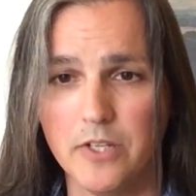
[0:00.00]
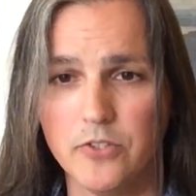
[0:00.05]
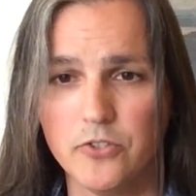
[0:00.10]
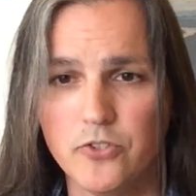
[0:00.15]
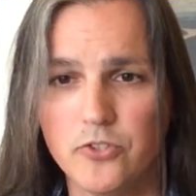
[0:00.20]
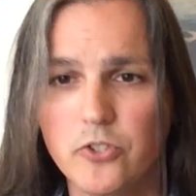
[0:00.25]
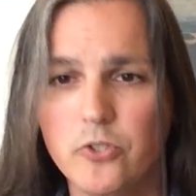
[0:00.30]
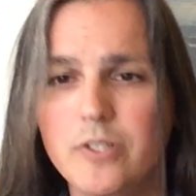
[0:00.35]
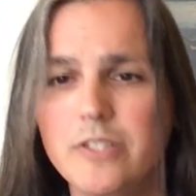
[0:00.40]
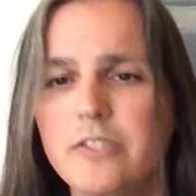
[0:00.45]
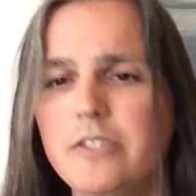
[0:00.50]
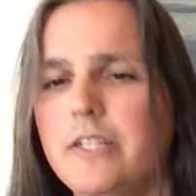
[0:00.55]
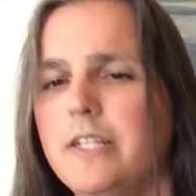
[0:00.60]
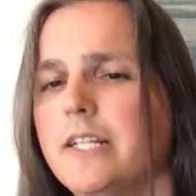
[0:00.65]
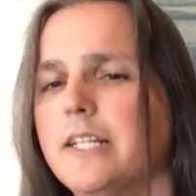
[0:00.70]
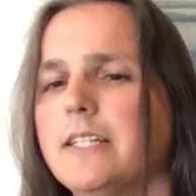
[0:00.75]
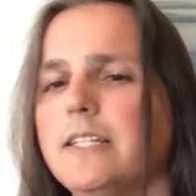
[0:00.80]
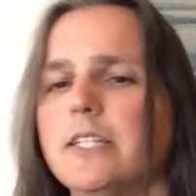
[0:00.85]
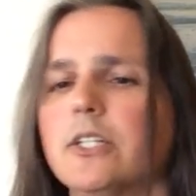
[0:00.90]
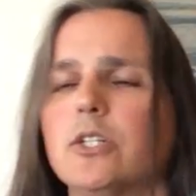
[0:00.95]
Students need
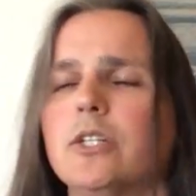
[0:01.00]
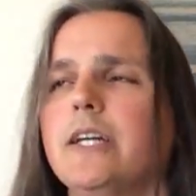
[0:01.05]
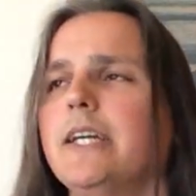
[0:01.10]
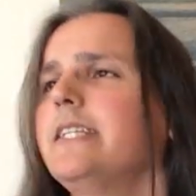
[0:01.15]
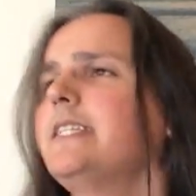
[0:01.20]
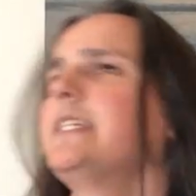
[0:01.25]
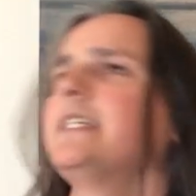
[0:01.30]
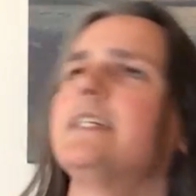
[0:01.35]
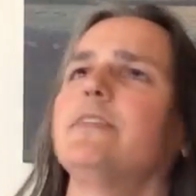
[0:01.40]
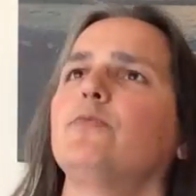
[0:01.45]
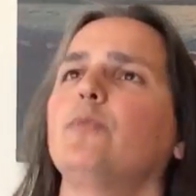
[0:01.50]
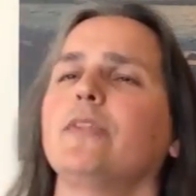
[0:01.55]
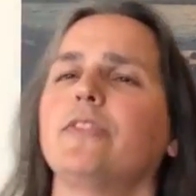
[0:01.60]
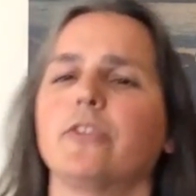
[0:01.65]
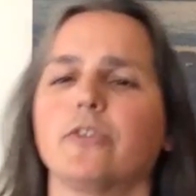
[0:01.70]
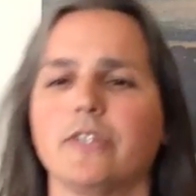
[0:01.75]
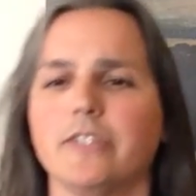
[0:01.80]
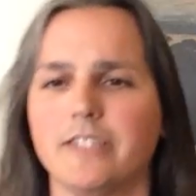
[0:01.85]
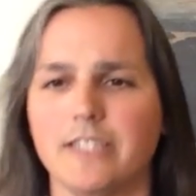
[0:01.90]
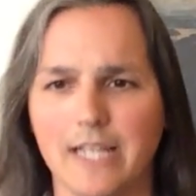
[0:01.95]
a clear idea of
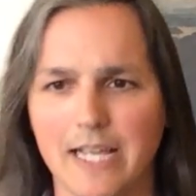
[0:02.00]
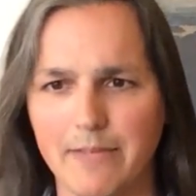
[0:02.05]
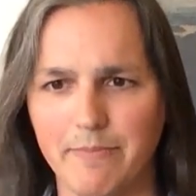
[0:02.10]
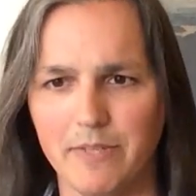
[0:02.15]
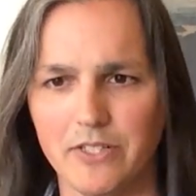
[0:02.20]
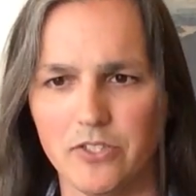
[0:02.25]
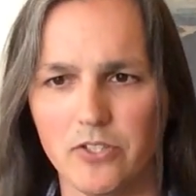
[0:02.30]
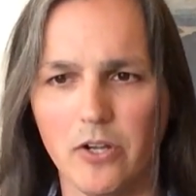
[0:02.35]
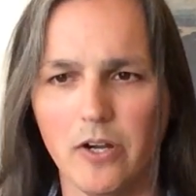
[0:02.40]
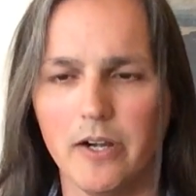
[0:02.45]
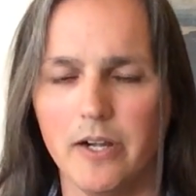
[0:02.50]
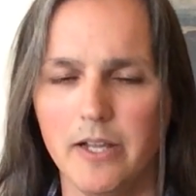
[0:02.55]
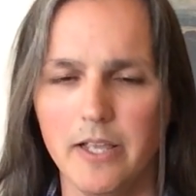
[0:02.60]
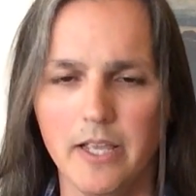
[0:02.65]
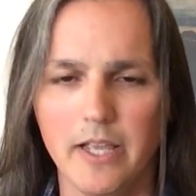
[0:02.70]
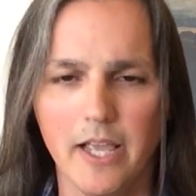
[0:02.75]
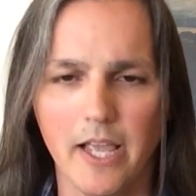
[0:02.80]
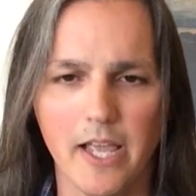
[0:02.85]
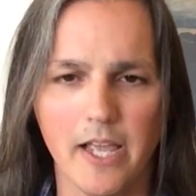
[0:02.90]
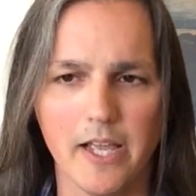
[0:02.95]
what their assignments are
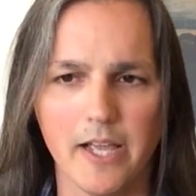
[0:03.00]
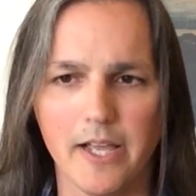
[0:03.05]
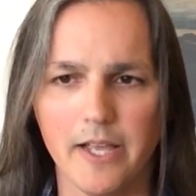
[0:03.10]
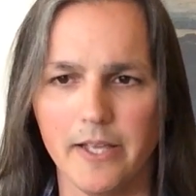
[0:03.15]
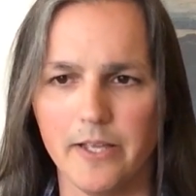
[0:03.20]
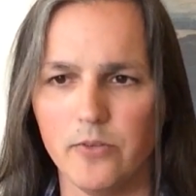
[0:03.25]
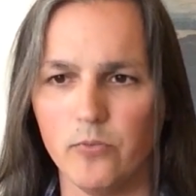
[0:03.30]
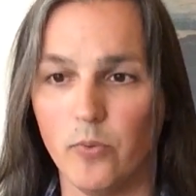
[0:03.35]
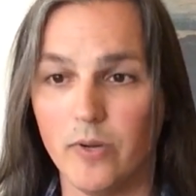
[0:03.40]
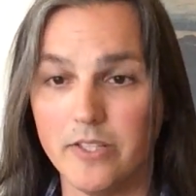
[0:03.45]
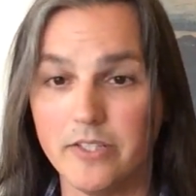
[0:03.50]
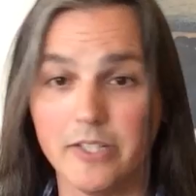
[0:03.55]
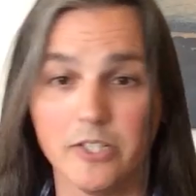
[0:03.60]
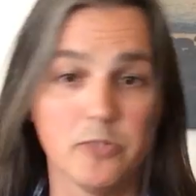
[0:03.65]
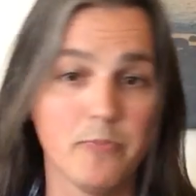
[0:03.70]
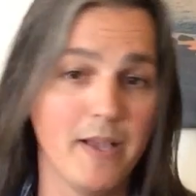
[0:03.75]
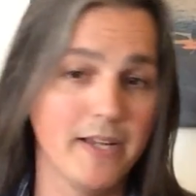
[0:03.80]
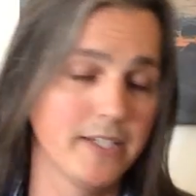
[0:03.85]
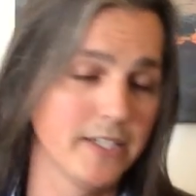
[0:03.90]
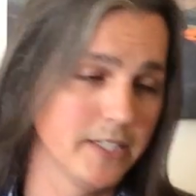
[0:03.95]
and what is
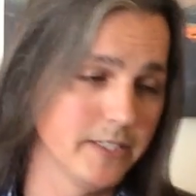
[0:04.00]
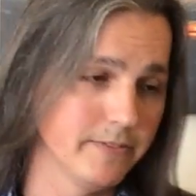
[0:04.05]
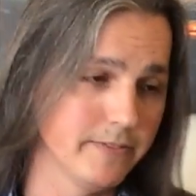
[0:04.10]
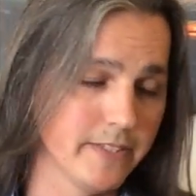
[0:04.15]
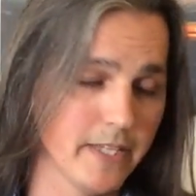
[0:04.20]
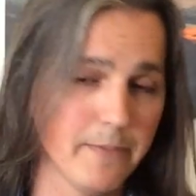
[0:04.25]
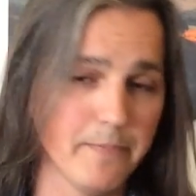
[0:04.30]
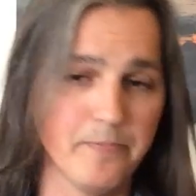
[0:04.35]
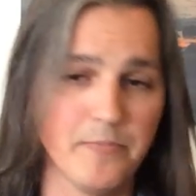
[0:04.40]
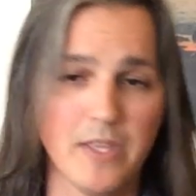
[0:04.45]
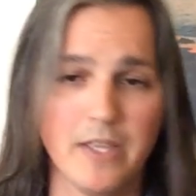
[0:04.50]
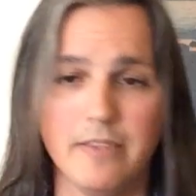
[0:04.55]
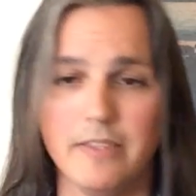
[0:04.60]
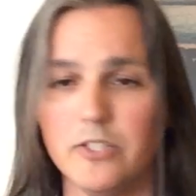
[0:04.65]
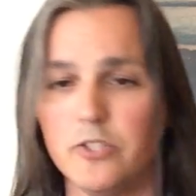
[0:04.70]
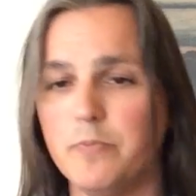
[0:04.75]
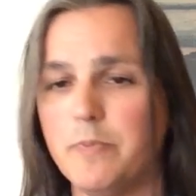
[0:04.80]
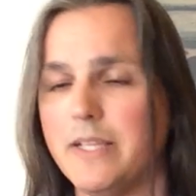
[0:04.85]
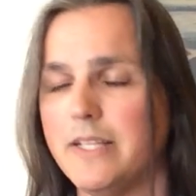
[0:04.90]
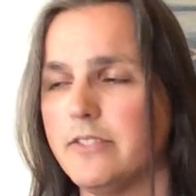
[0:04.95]
expected of them.
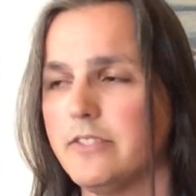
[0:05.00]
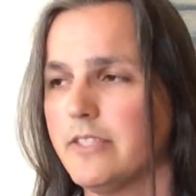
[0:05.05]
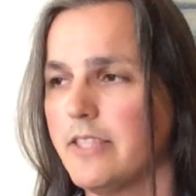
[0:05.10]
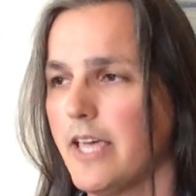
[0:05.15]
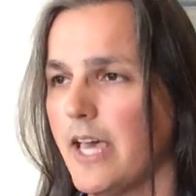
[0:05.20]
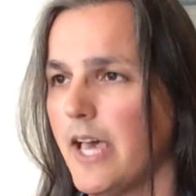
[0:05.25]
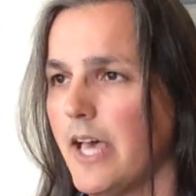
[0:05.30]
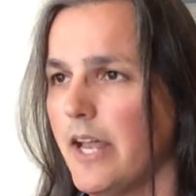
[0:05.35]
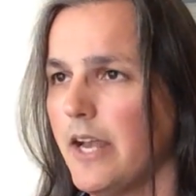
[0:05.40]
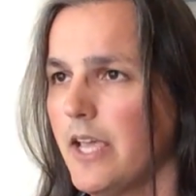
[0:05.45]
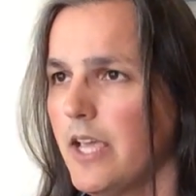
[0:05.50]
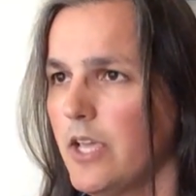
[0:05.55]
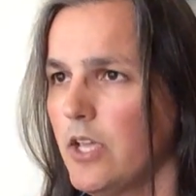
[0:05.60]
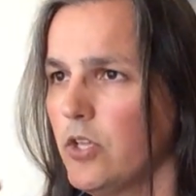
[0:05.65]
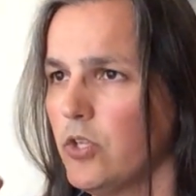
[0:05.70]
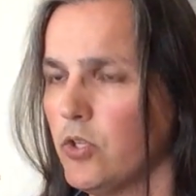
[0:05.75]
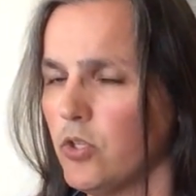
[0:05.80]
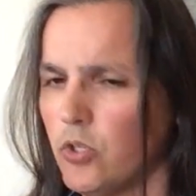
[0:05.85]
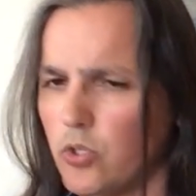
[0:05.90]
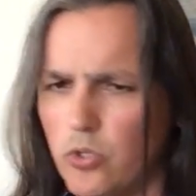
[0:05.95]
This means that
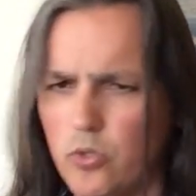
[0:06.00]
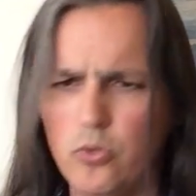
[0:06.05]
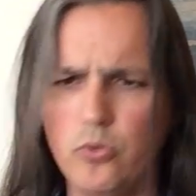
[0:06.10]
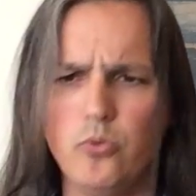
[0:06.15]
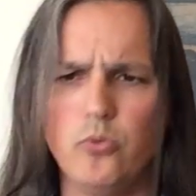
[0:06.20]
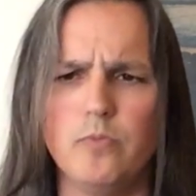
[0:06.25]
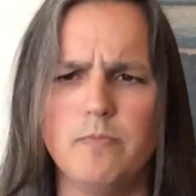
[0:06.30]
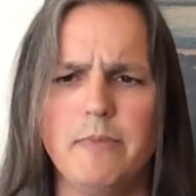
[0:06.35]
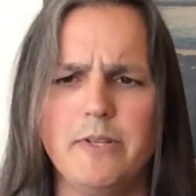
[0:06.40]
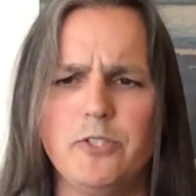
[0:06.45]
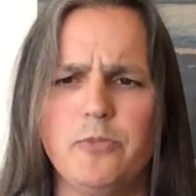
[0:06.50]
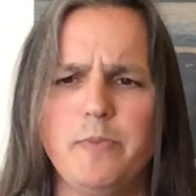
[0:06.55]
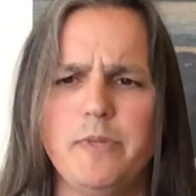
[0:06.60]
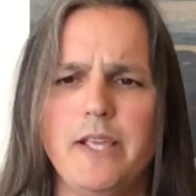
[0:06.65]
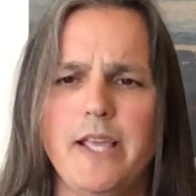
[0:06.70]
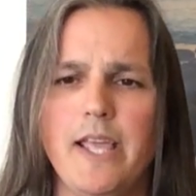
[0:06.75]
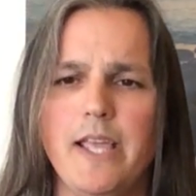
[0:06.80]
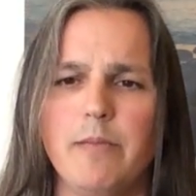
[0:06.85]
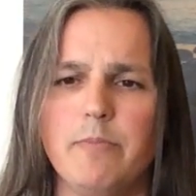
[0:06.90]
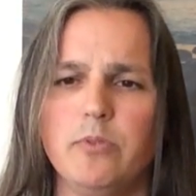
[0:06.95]
you must
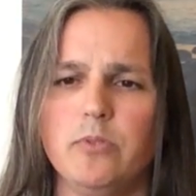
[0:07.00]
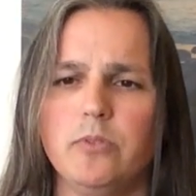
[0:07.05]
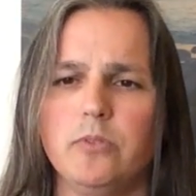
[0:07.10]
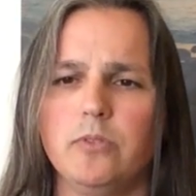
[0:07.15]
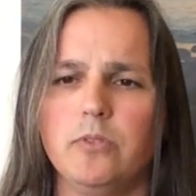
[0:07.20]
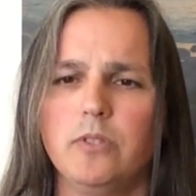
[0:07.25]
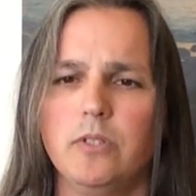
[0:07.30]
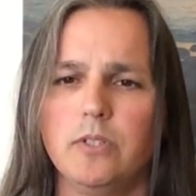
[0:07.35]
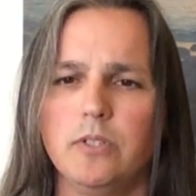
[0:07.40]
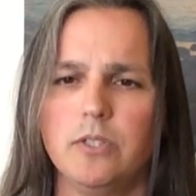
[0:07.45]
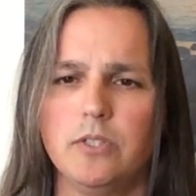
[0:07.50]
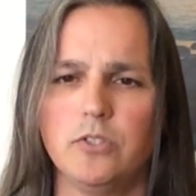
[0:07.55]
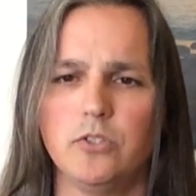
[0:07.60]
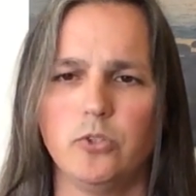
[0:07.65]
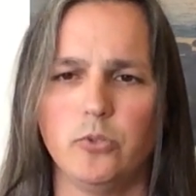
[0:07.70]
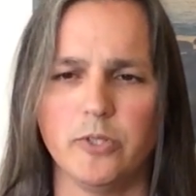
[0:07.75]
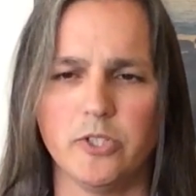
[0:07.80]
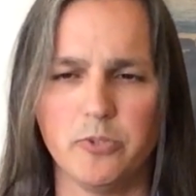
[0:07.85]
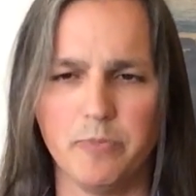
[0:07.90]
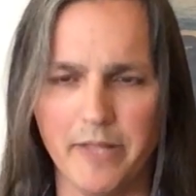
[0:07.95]
be able
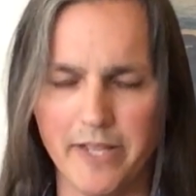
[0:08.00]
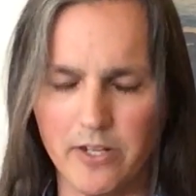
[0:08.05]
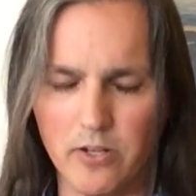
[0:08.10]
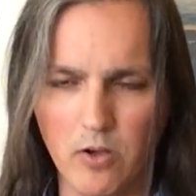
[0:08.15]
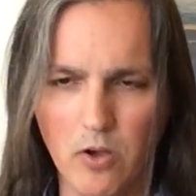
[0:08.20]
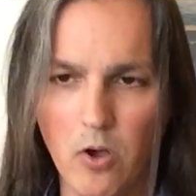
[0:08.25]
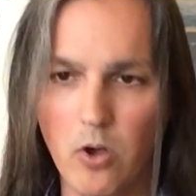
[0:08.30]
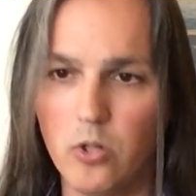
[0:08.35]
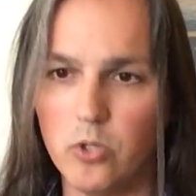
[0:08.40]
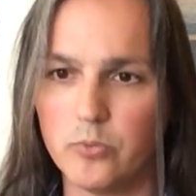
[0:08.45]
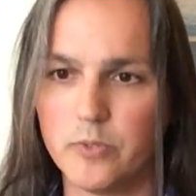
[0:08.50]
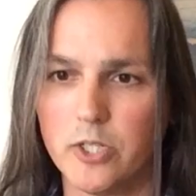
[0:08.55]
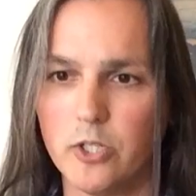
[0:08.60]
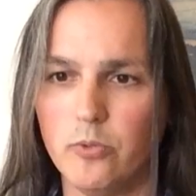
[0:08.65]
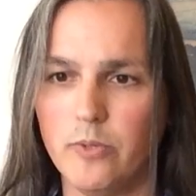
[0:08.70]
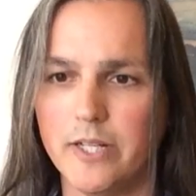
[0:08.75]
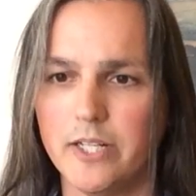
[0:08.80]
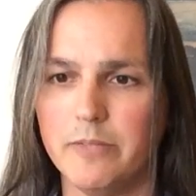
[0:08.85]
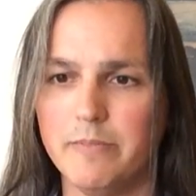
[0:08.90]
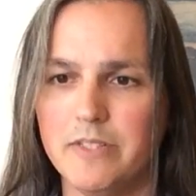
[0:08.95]
to explain all
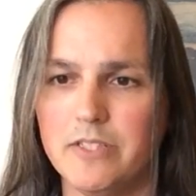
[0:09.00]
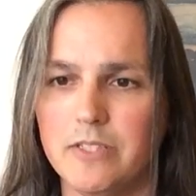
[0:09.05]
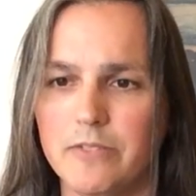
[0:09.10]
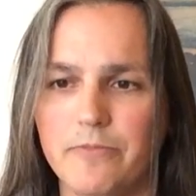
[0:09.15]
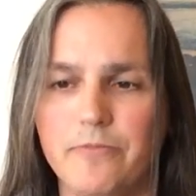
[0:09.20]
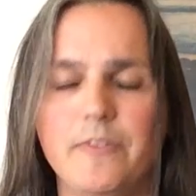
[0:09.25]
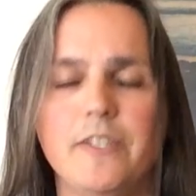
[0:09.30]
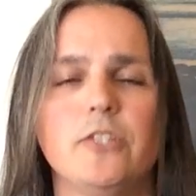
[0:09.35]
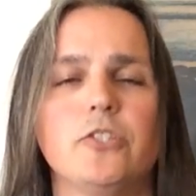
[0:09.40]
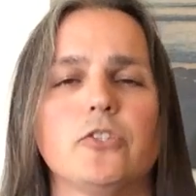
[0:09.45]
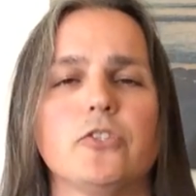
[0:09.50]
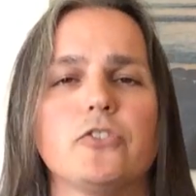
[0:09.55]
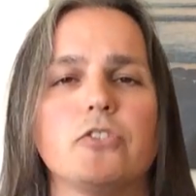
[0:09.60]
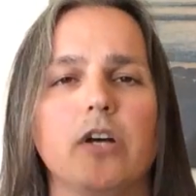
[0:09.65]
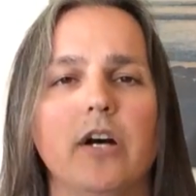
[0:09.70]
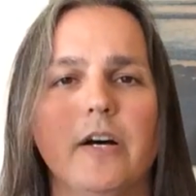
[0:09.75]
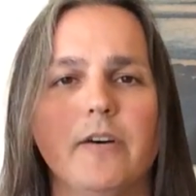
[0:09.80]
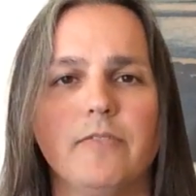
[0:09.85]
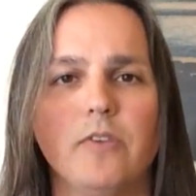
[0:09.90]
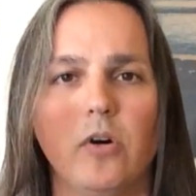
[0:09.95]
requirements and features
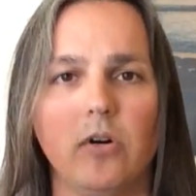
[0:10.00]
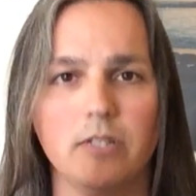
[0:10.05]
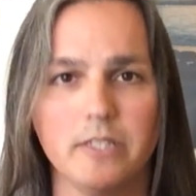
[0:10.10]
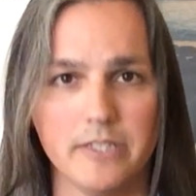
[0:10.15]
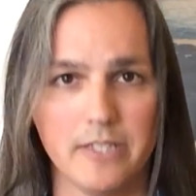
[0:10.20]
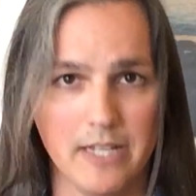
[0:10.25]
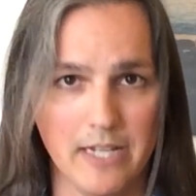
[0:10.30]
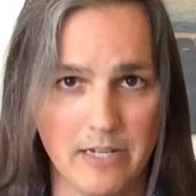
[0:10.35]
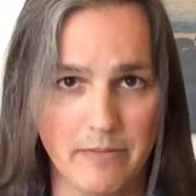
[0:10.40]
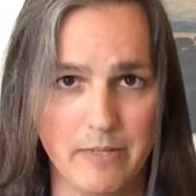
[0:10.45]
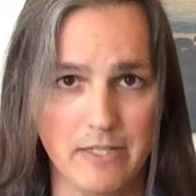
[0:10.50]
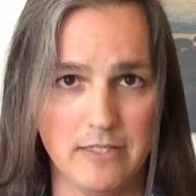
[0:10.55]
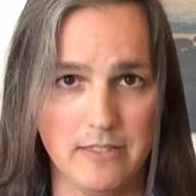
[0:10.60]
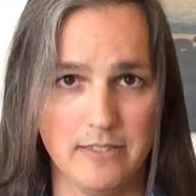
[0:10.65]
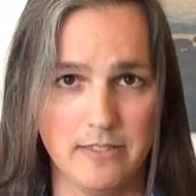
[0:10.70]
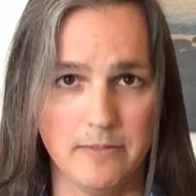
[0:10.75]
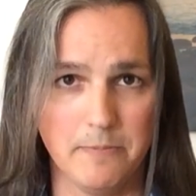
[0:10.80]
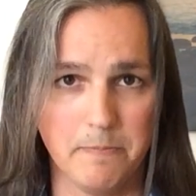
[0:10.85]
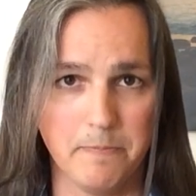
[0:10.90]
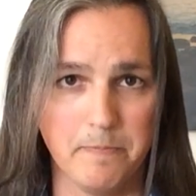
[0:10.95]
of all
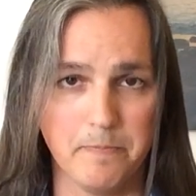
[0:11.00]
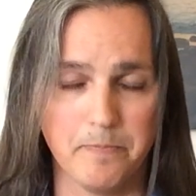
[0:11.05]
assignments.